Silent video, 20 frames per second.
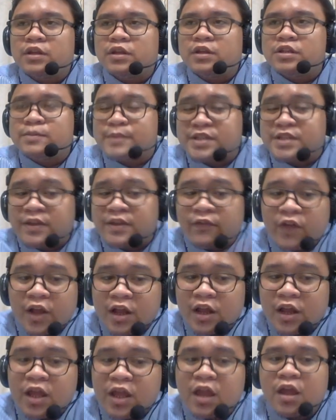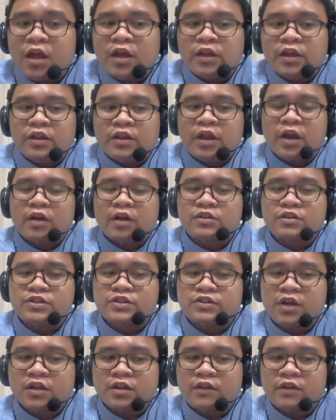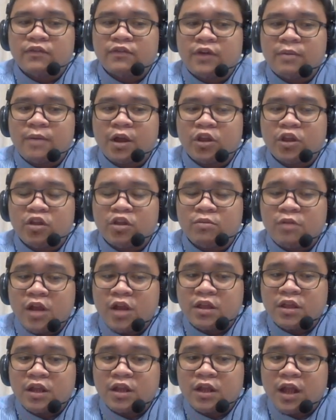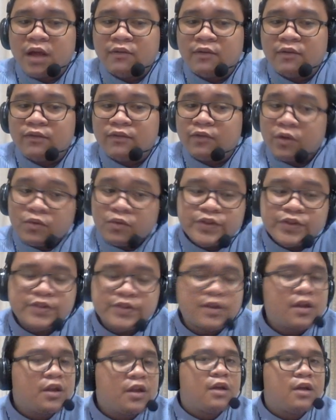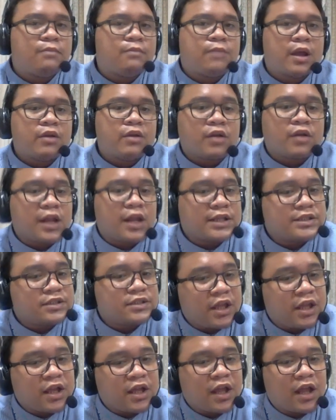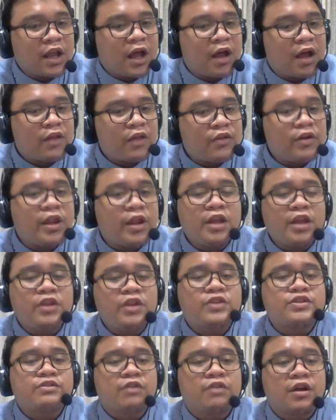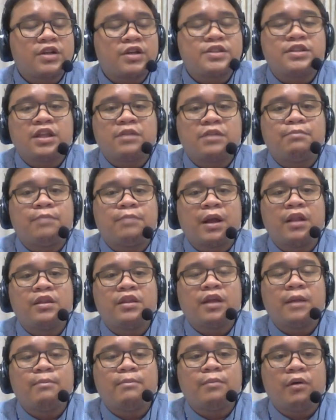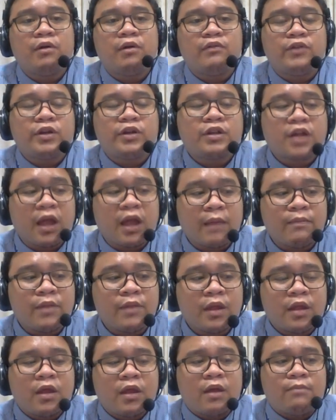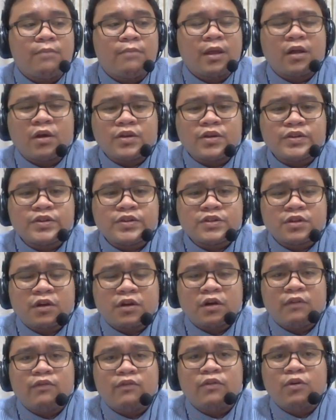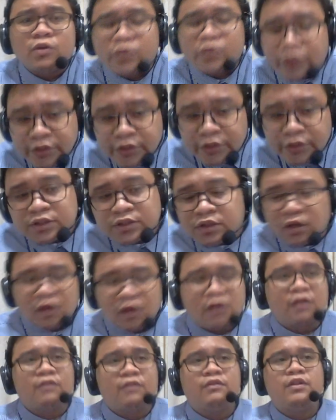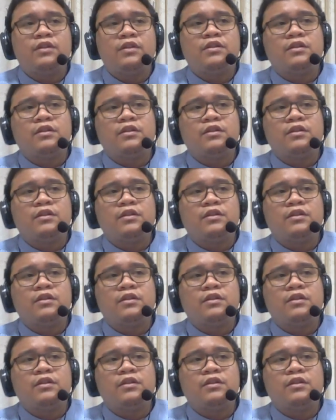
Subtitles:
Specifically, they are constructed from accumulated lava flows, pyroclastic, and other igneous rocks that piled up over time because, of course, of the